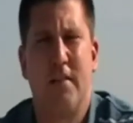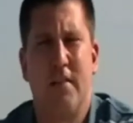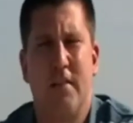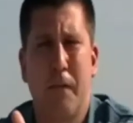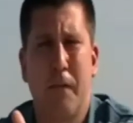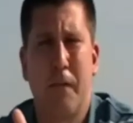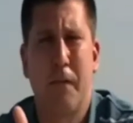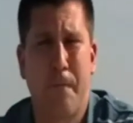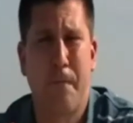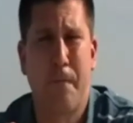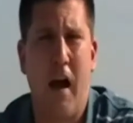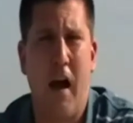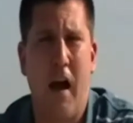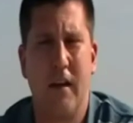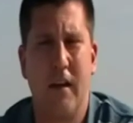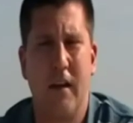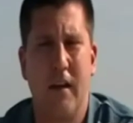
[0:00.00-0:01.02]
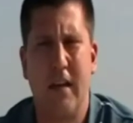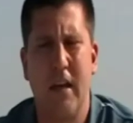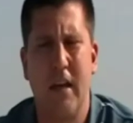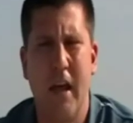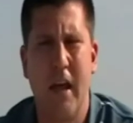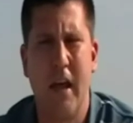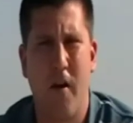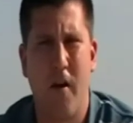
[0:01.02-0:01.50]
You have to find
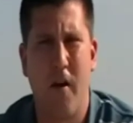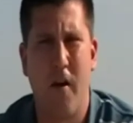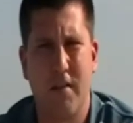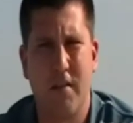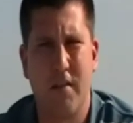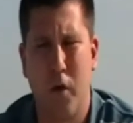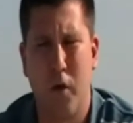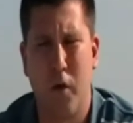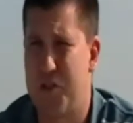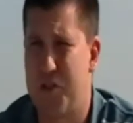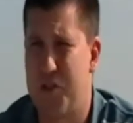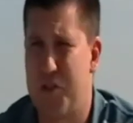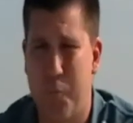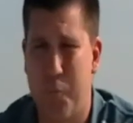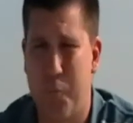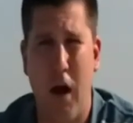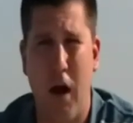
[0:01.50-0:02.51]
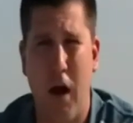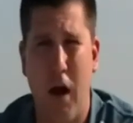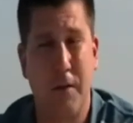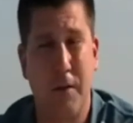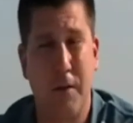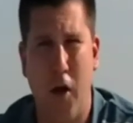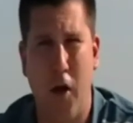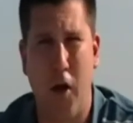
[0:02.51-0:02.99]
key areas, whether it's new product
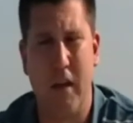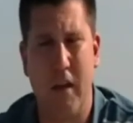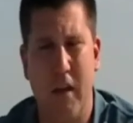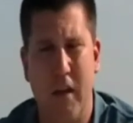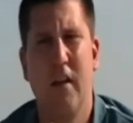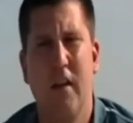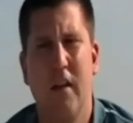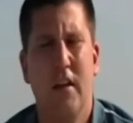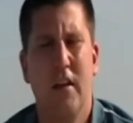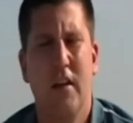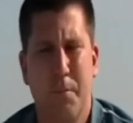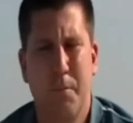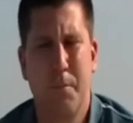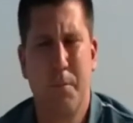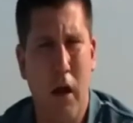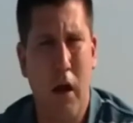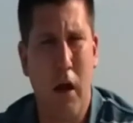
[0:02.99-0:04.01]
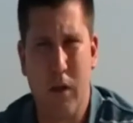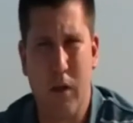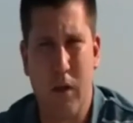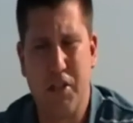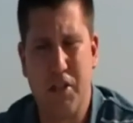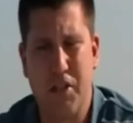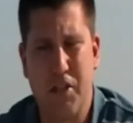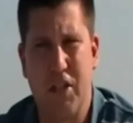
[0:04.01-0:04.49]
development, supplier
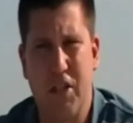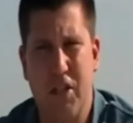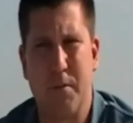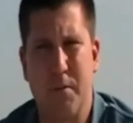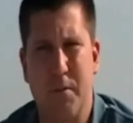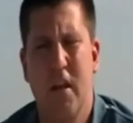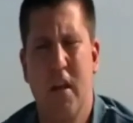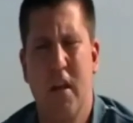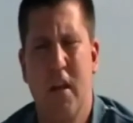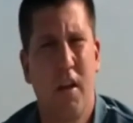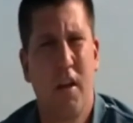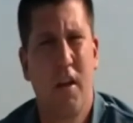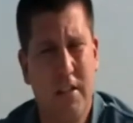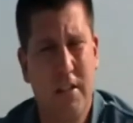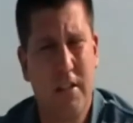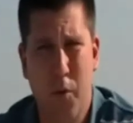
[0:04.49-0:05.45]
relationships, customer